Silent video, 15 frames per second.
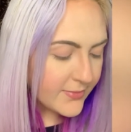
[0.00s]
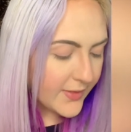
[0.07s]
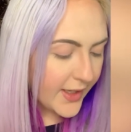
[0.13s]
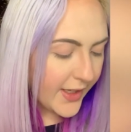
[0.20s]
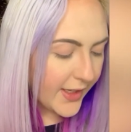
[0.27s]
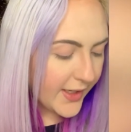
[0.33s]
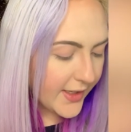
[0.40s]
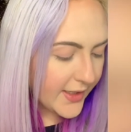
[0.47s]

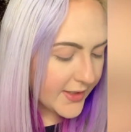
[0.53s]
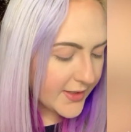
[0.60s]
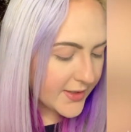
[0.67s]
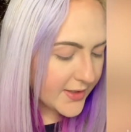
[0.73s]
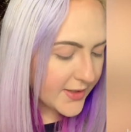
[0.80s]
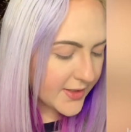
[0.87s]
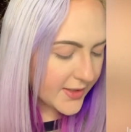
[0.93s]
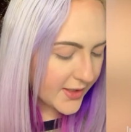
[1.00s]

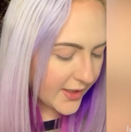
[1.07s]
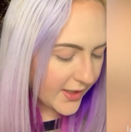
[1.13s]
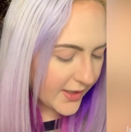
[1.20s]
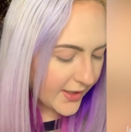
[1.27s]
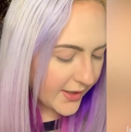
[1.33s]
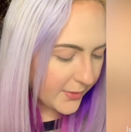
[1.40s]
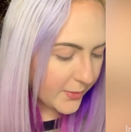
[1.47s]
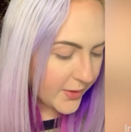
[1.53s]
And
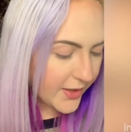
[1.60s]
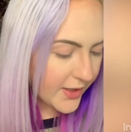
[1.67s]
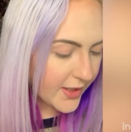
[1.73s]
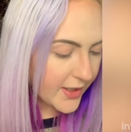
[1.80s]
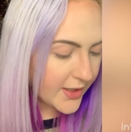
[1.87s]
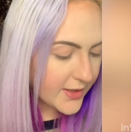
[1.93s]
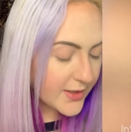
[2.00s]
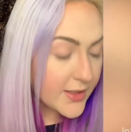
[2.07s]
I want to
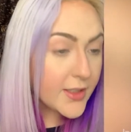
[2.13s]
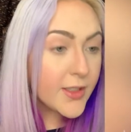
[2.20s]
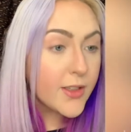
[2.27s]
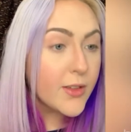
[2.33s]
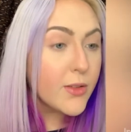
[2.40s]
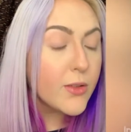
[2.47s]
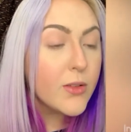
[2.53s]
continue.